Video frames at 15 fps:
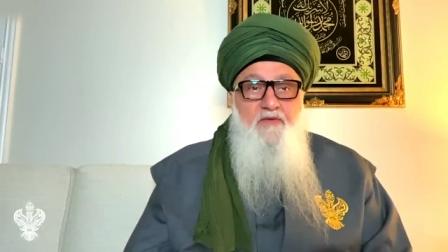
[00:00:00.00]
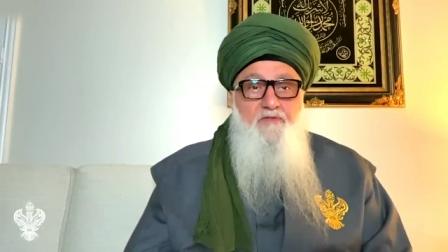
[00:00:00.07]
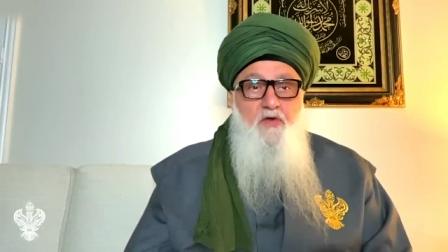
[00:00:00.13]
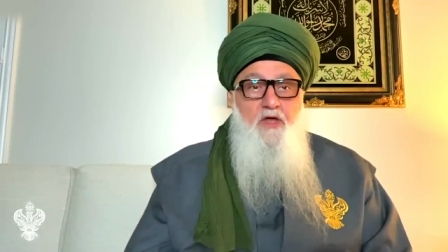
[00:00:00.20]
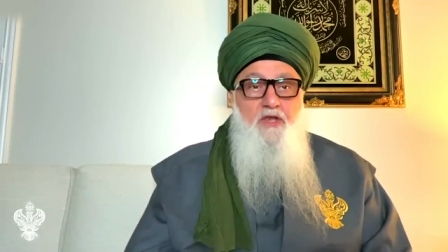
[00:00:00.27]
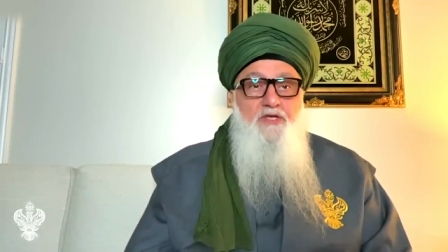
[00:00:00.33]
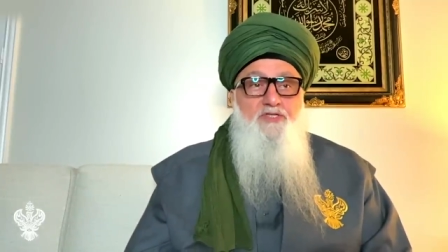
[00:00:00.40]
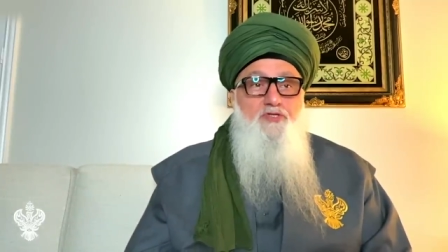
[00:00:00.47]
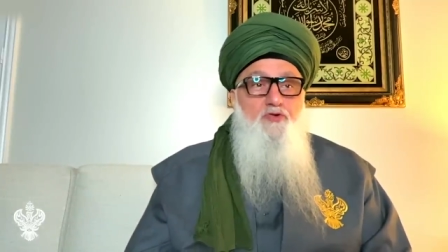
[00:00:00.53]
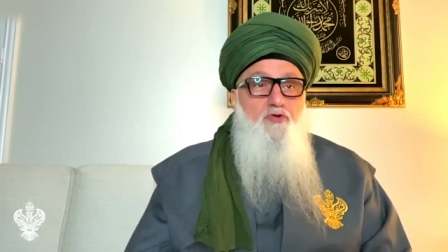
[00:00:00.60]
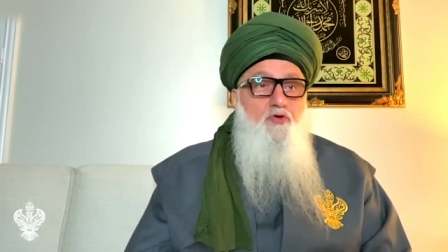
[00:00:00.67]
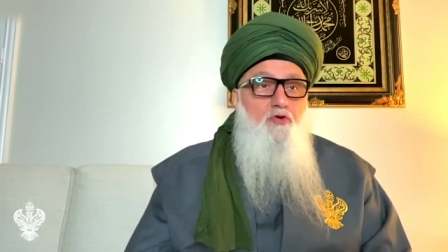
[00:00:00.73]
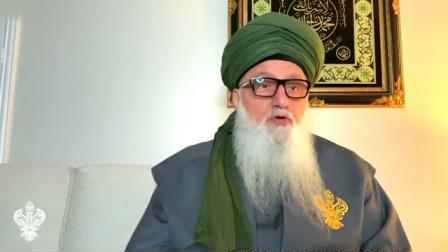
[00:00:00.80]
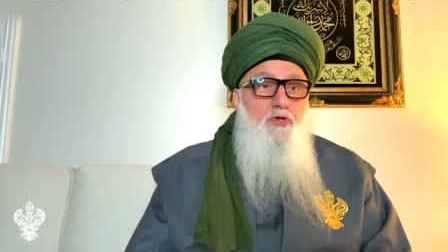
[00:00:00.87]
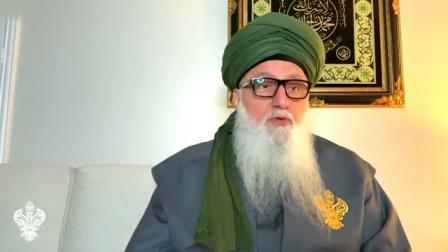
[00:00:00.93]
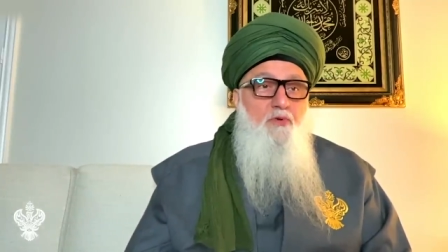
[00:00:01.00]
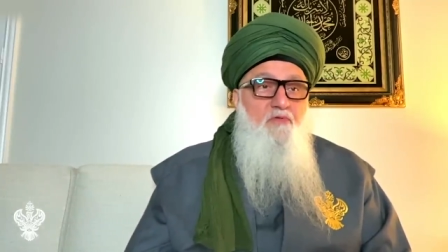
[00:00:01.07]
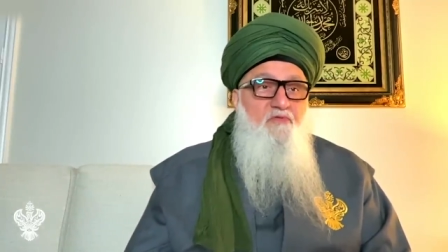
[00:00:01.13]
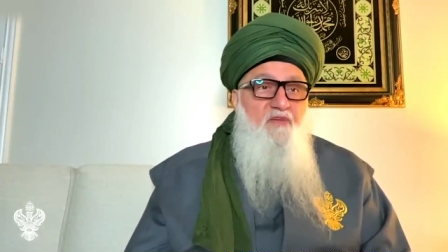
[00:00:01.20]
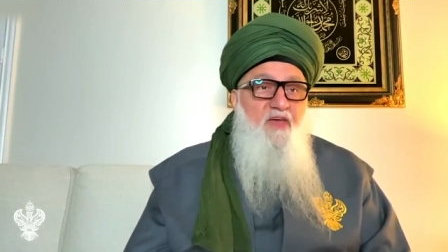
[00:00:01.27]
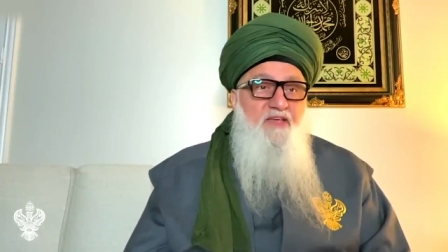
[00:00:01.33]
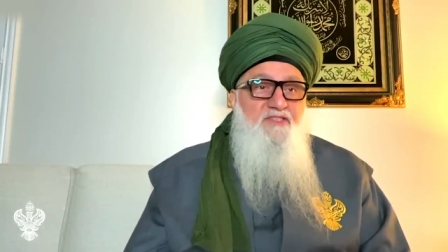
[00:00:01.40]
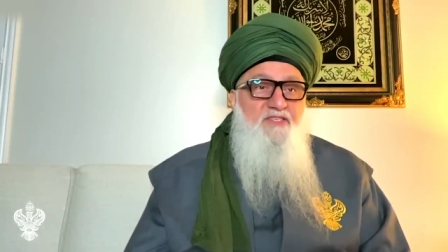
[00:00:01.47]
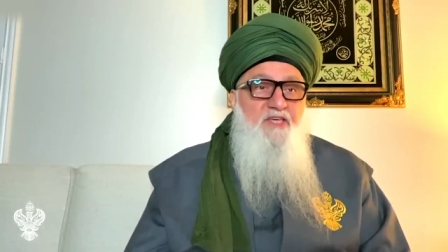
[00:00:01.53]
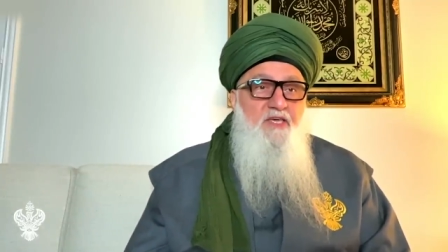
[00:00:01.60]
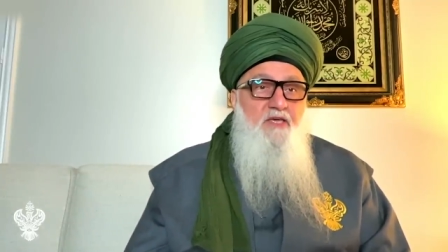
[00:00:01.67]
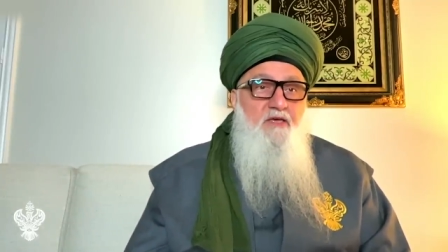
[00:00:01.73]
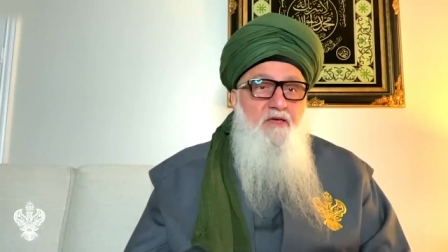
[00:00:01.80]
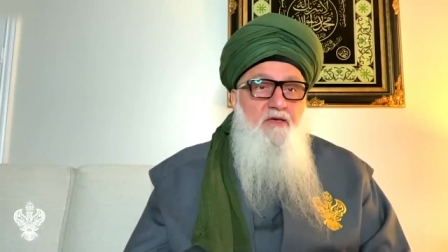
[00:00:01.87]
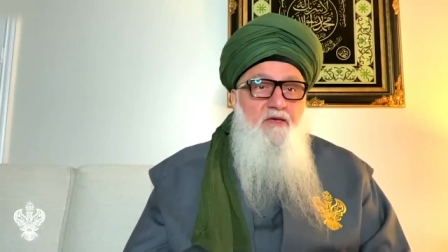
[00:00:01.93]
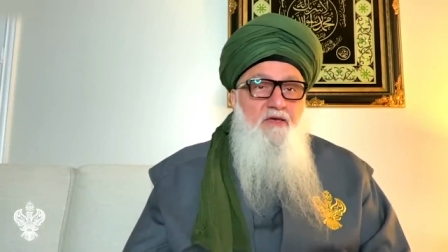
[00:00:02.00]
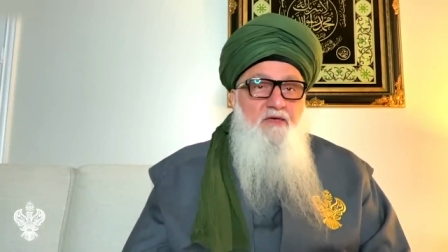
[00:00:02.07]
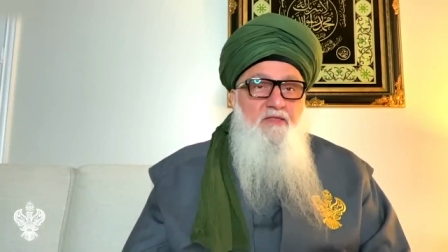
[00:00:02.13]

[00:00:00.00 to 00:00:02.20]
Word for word: If you understood who you were facing,